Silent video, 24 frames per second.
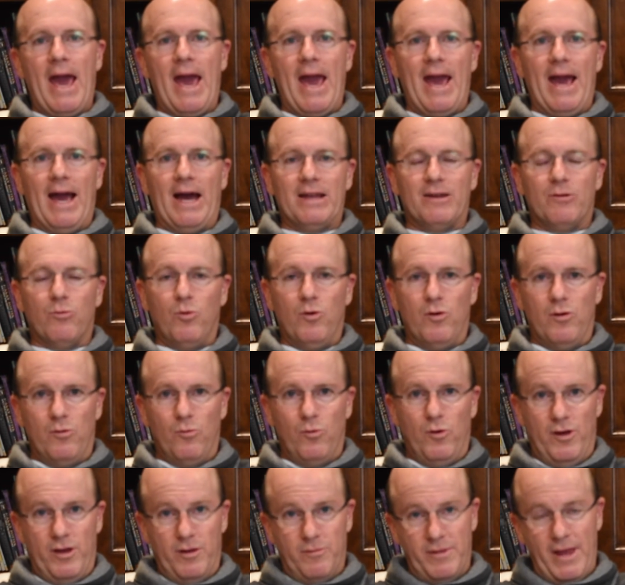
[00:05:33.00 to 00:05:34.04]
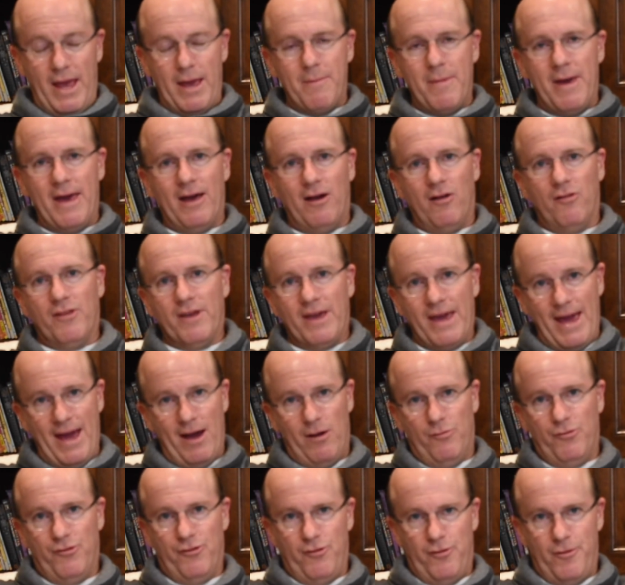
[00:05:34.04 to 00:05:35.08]
and William Dane held a
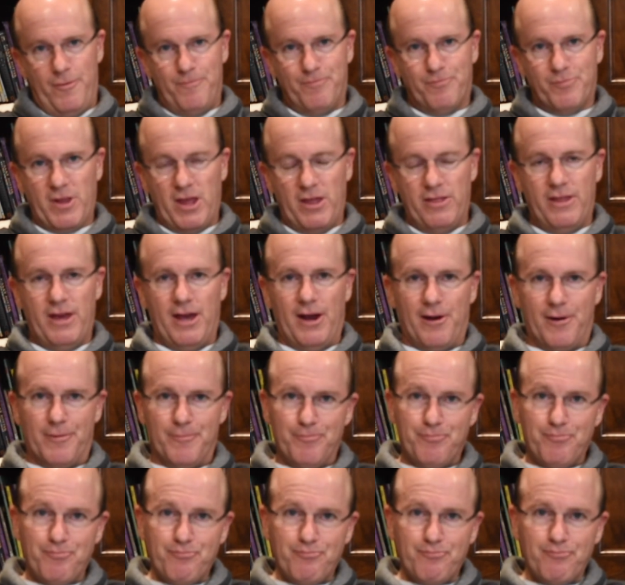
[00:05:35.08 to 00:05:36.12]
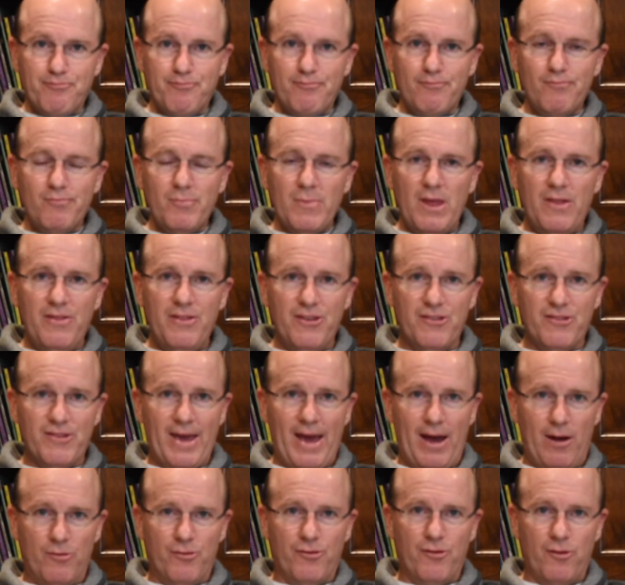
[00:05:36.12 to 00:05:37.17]
council there. This
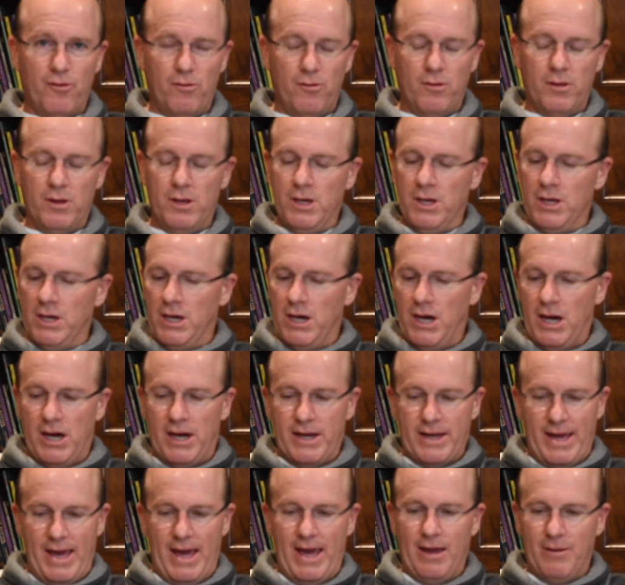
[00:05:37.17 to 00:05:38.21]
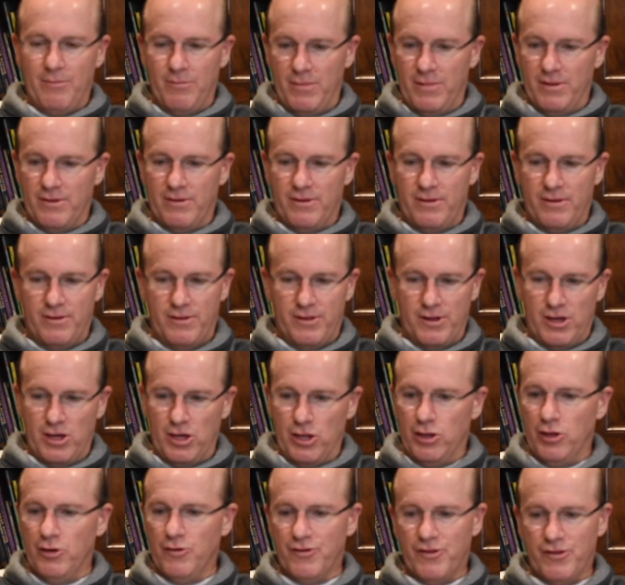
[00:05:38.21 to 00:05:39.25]
council came to the
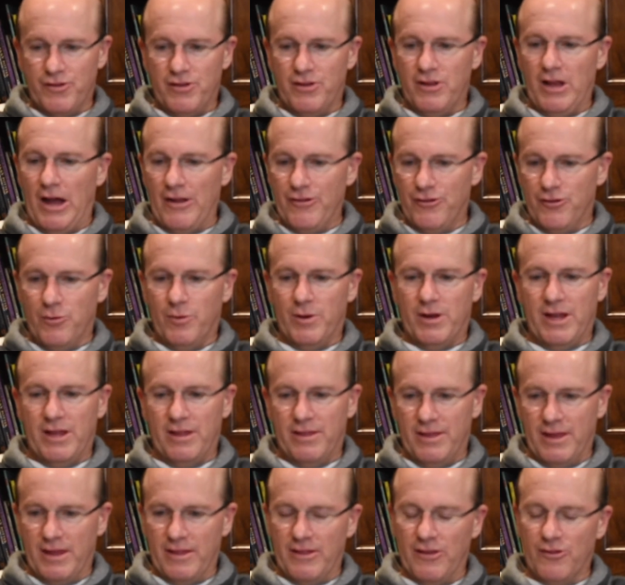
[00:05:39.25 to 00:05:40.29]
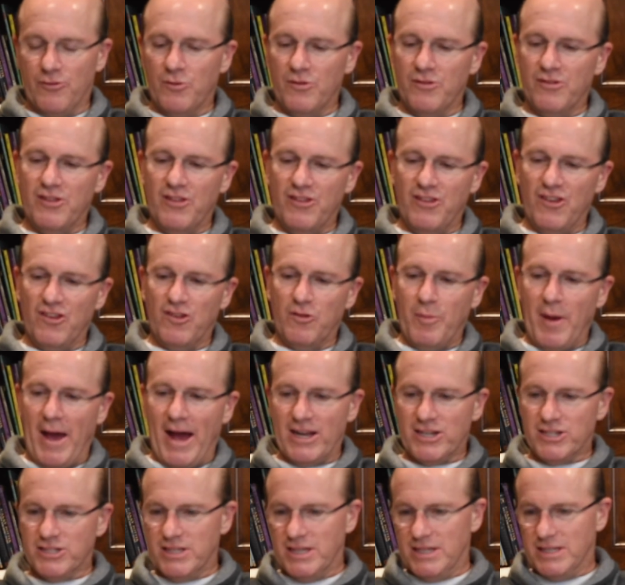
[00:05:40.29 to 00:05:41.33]
conclusion to not do anything. This was the
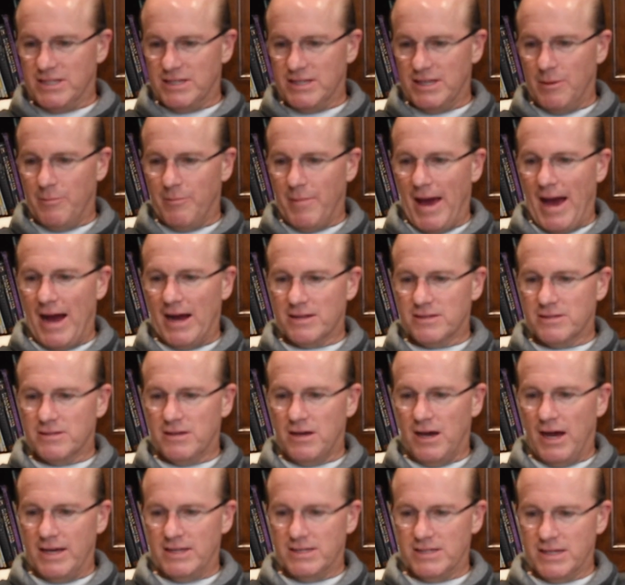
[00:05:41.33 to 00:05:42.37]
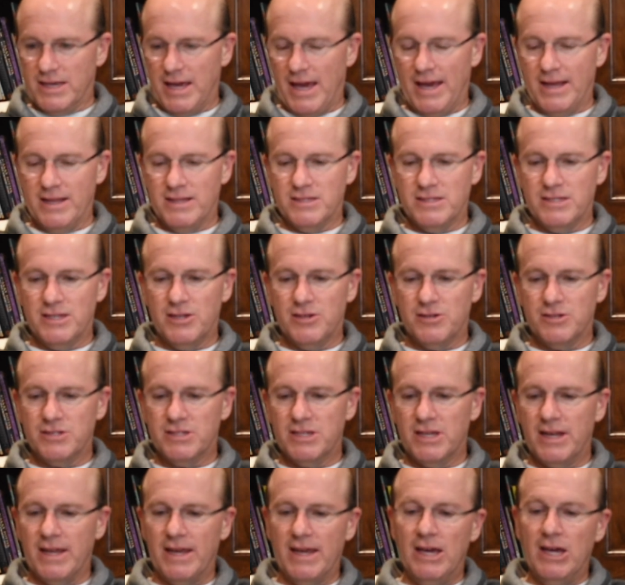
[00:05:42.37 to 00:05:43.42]
dispatch they sent back to Isaac Haight in Cedar
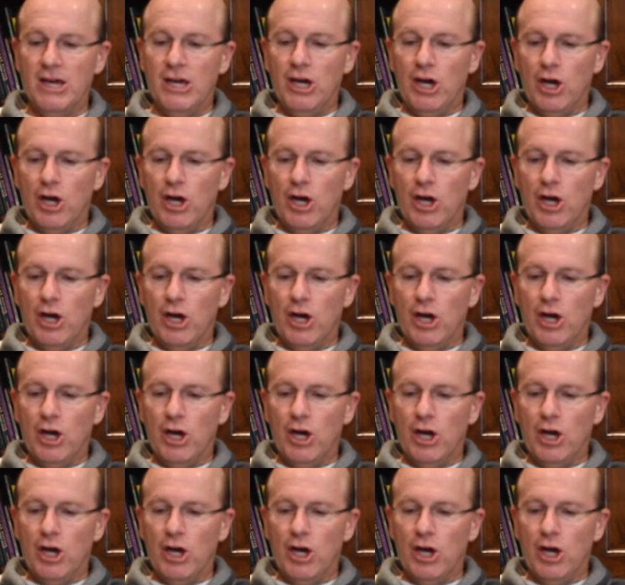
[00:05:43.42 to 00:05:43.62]
City.